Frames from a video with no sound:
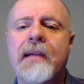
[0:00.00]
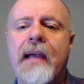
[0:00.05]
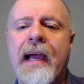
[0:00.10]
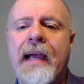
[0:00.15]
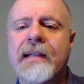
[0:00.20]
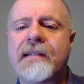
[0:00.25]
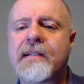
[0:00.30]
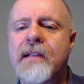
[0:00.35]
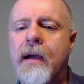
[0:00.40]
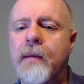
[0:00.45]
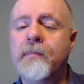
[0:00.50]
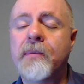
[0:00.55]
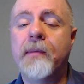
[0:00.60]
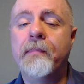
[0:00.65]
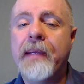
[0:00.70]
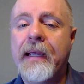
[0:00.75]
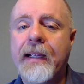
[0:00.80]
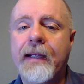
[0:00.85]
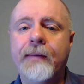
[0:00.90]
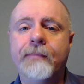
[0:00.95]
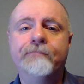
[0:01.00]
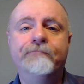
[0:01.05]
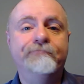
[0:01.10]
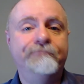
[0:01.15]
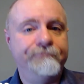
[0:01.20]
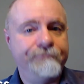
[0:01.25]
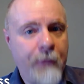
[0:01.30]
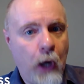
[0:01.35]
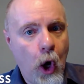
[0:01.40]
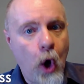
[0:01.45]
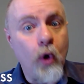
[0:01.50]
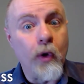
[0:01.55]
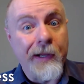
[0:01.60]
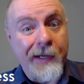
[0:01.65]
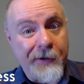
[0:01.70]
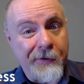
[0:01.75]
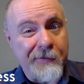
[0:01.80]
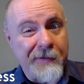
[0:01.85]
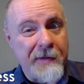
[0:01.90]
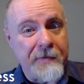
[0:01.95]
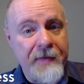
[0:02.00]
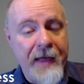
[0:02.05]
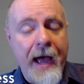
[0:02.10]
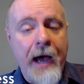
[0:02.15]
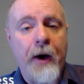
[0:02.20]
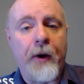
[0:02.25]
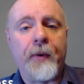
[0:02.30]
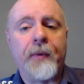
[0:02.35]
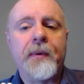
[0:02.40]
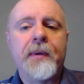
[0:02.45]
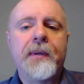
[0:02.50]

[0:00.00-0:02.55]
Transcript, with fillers: has come to mean holier than thou.